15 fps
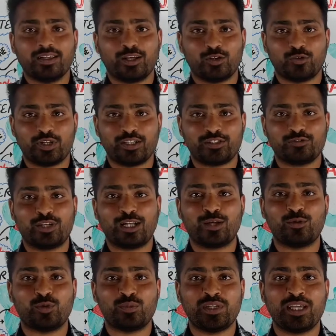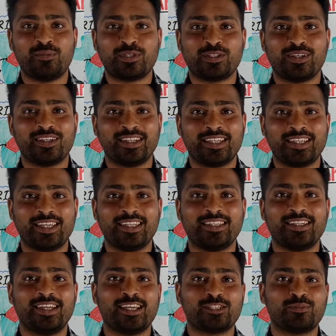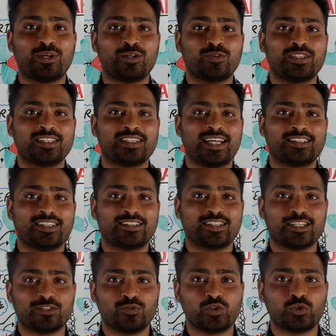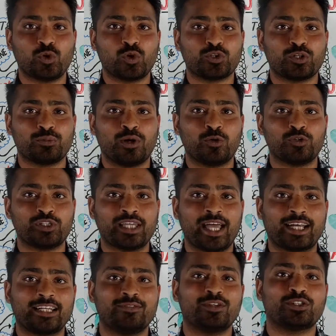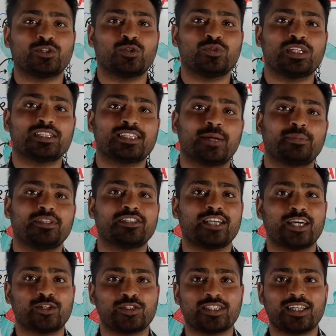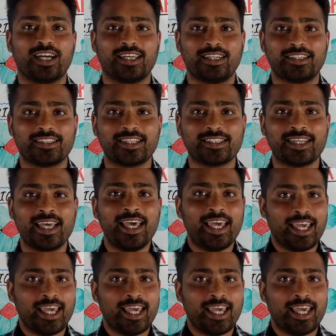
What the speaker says: Hello friends, welcome to BMH Learning. In the last part of this lecture series, we talked about the activation of the receptor tyrosine kinases.